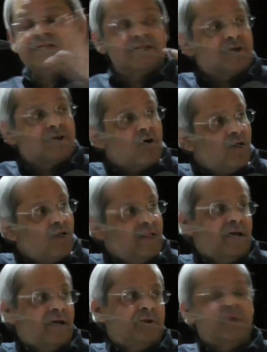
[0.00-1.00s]
are all
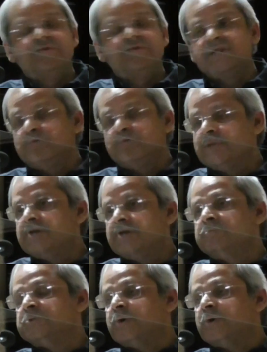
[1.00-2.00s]
there. You have
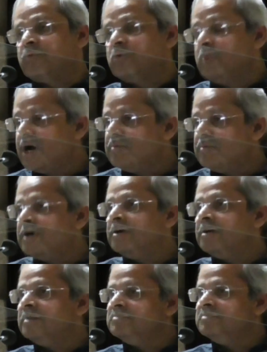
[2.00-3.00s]
Chidambarams, you have
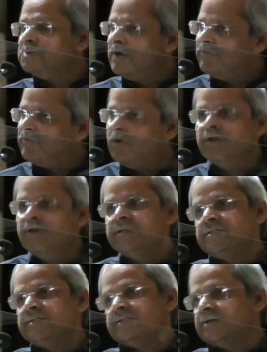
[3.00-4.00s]
Kumaramangalams, you have all
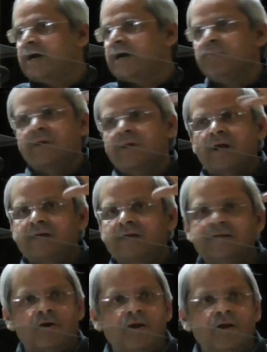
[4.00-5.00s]
these Kamal Naths and
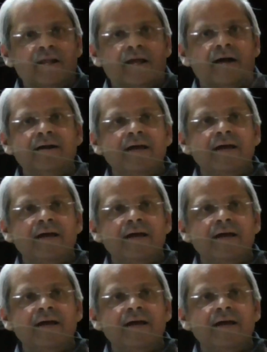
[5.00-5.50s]
all that.